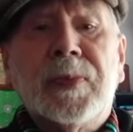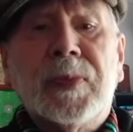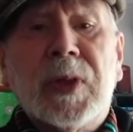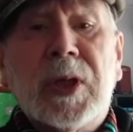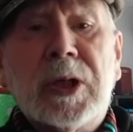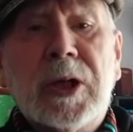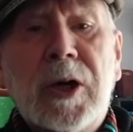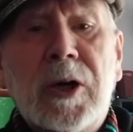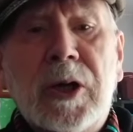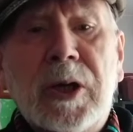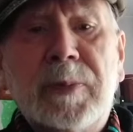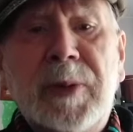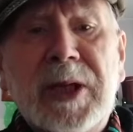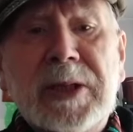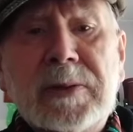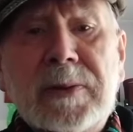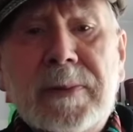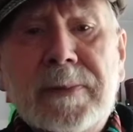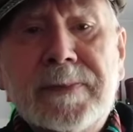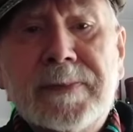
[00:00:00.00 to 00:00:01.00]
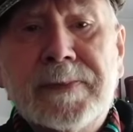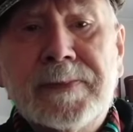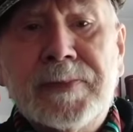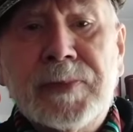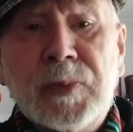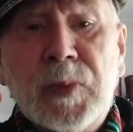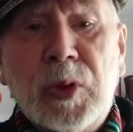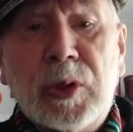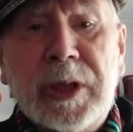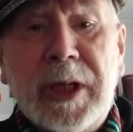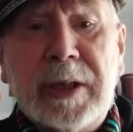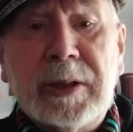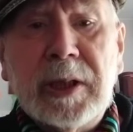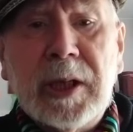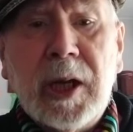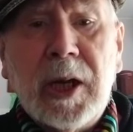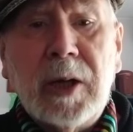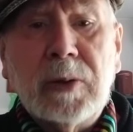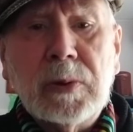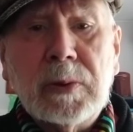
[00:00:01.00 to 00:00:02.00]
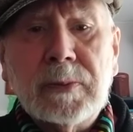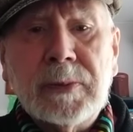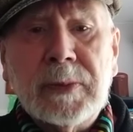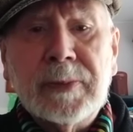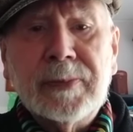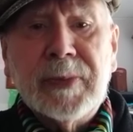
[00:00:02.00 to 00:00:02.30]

They're out a bit. Well, there you go.